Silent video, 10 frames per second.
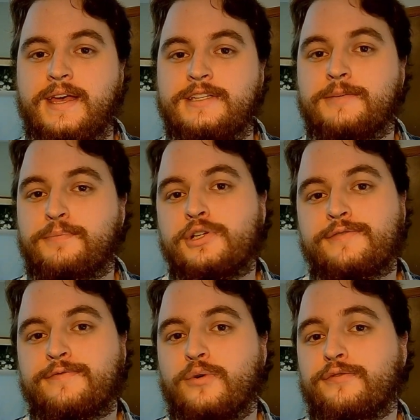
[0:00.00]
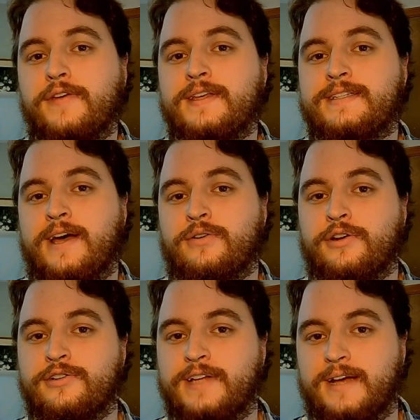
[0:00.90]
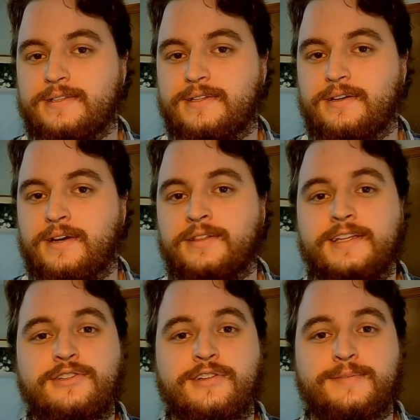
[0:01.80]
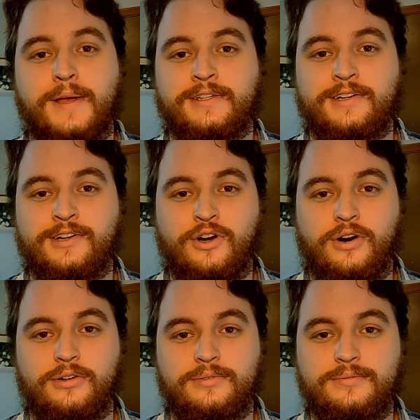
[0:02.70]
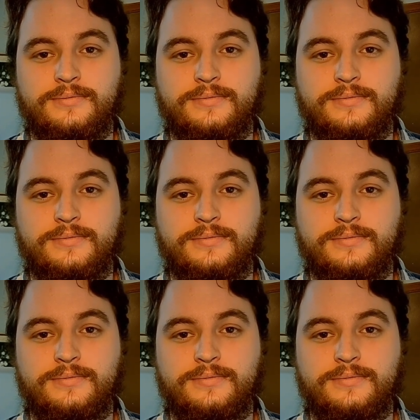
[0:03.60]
is to put your phone face down on your desk, unless you're expecting a call.